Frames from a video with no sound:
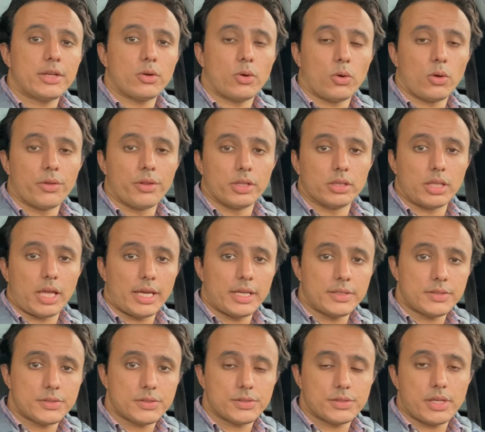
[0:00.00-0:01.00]
all the
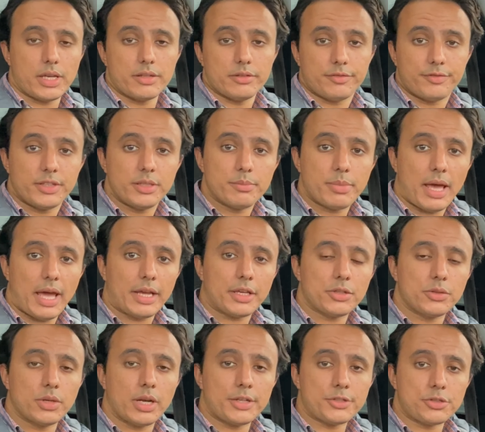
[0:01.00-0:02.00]
likes and feedback
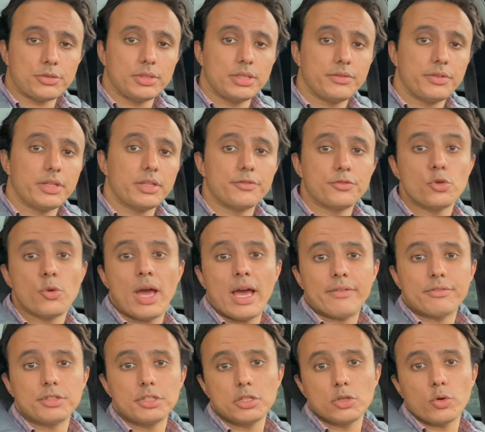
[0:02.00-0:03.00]
you guys are leaving. If you
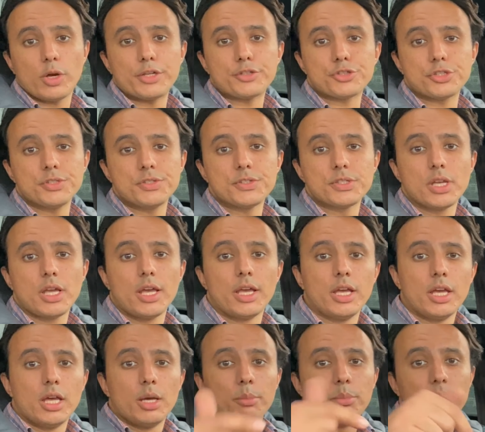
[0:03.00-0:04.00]
have any questions,
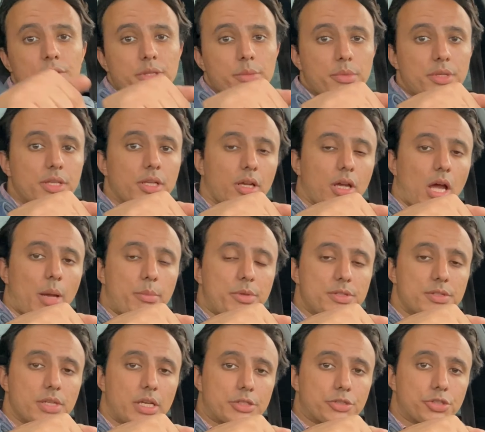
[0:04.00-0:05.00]
put them in the comment
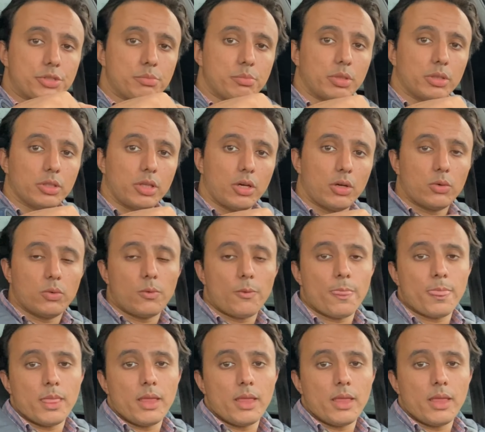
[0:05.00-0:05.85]
section below.